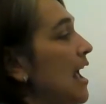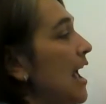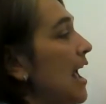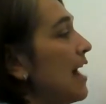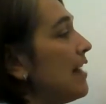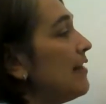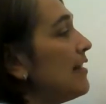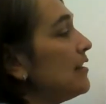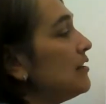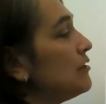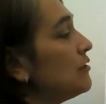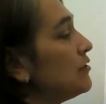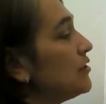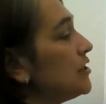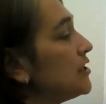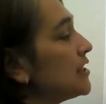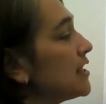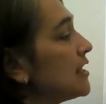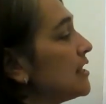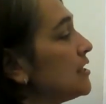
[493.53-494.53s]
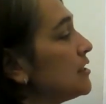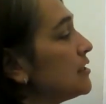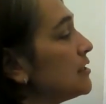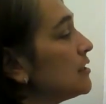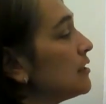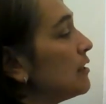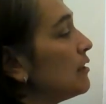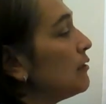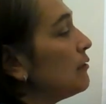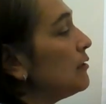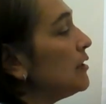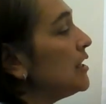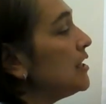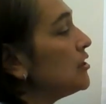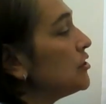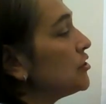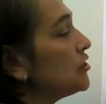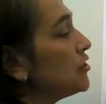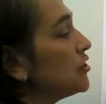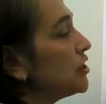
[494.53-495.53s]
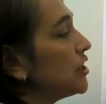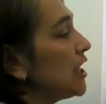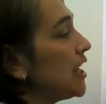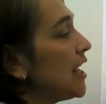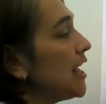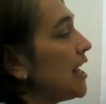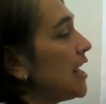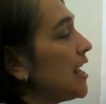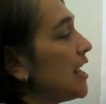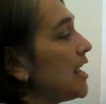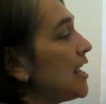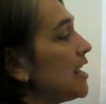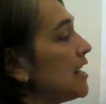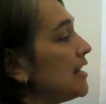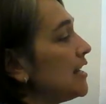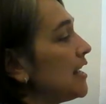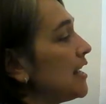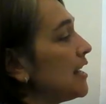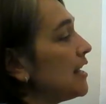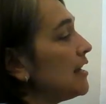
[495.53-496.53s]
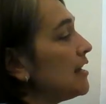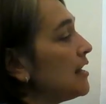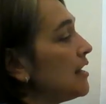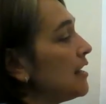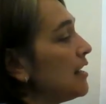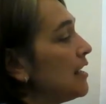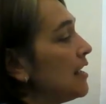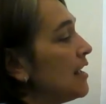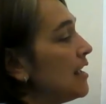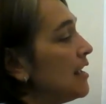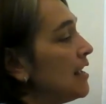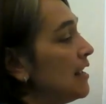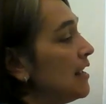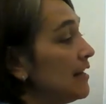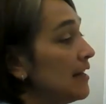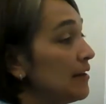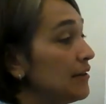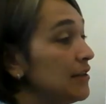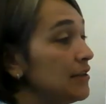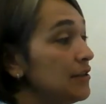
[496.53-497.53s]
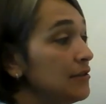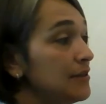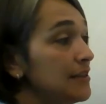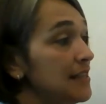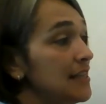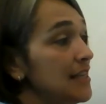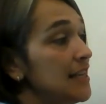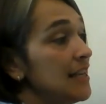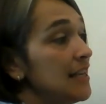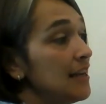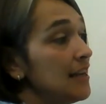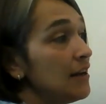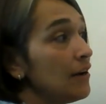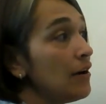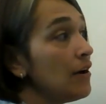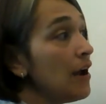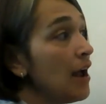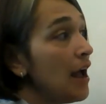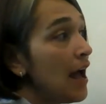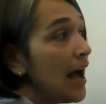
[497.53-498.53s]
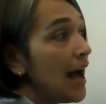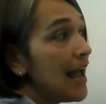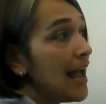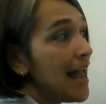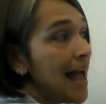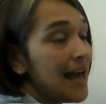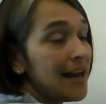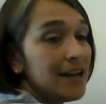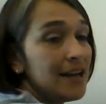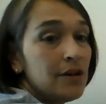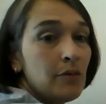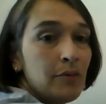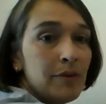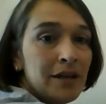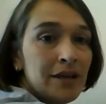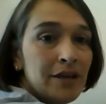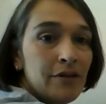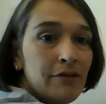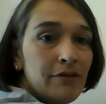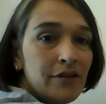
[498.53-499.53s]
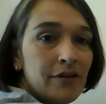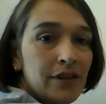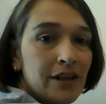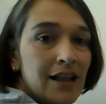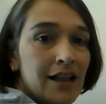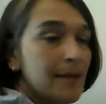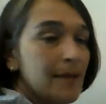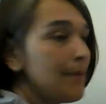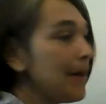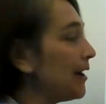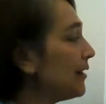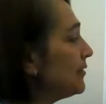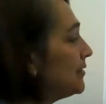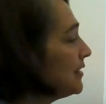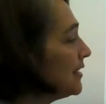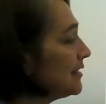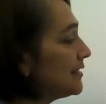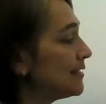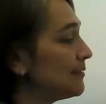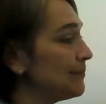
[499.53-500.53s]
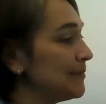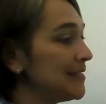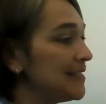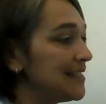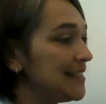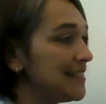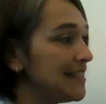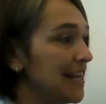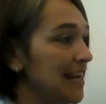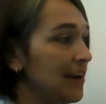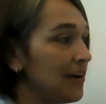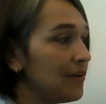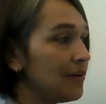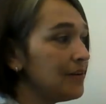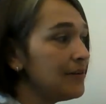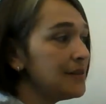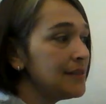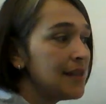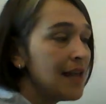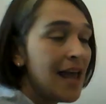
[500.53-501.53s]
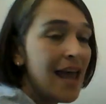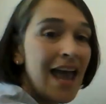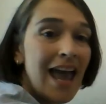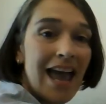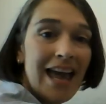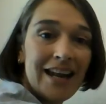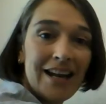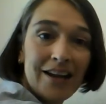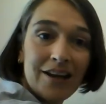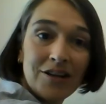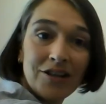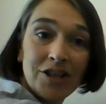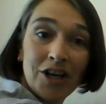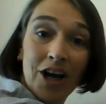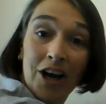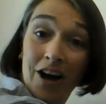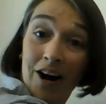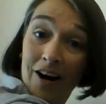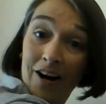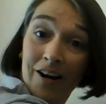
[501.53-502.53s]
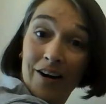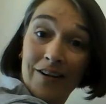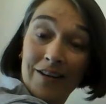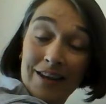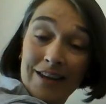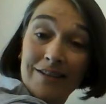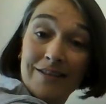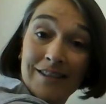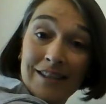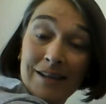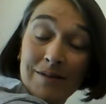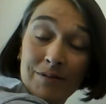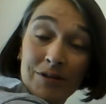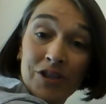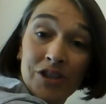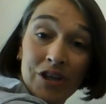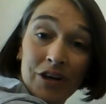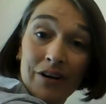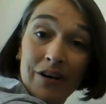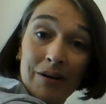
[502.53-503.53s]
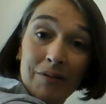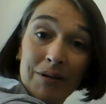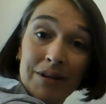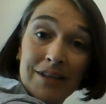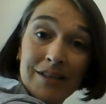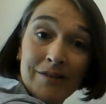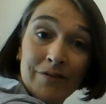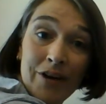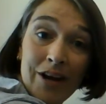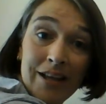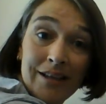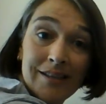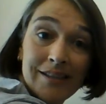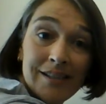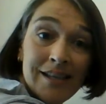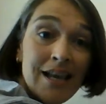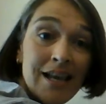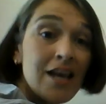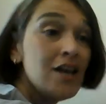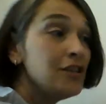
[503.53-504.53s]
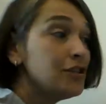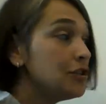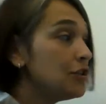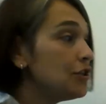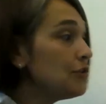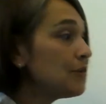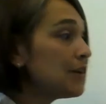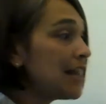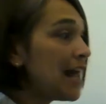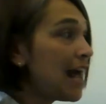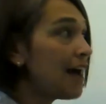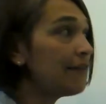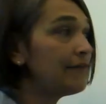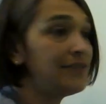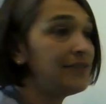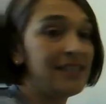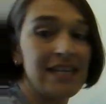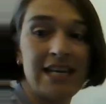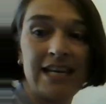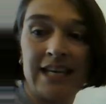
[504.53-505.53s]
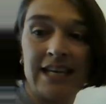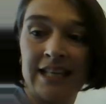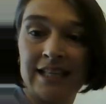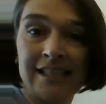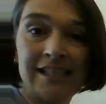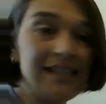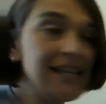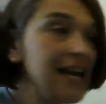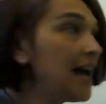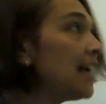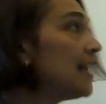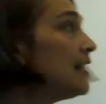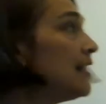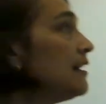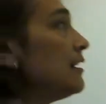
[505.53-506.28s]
And then you're just going to slowly shade in. Now, did you see here? I added a window for the clubhouse and some stairs and a car that Z was sharing with his friends. So you could have Z inside.